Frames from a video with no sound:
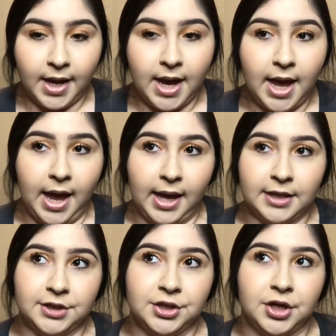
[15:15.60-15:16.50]
and
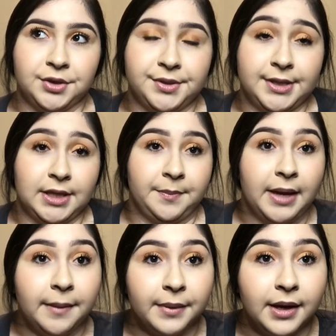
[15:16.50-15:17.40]
she got to see the
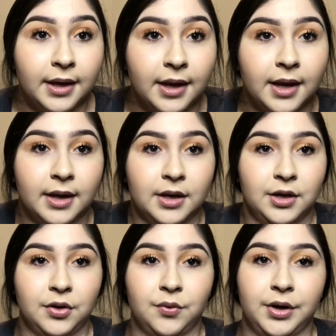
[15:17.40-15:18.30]
baby and,
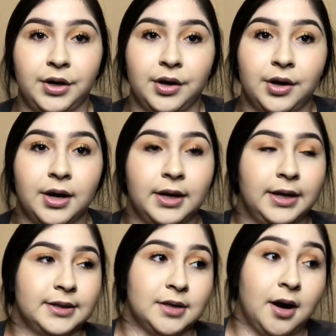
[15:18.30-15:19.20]
you know, hear
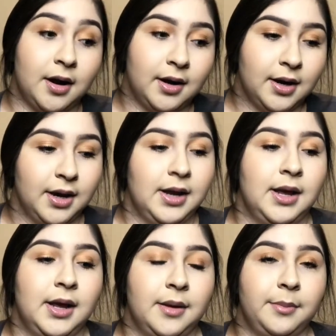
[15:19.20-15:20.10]
Aaliyah's heart
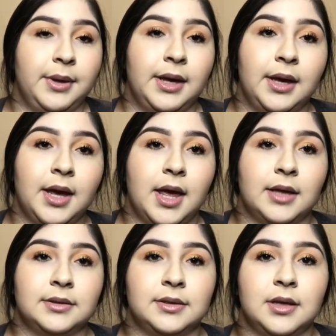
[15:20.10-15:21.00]
beat
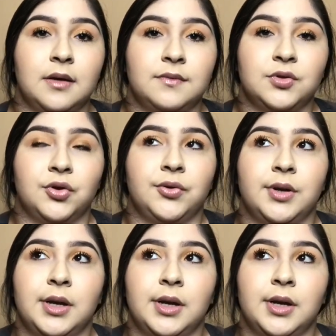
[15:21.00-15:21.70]
and stuff. So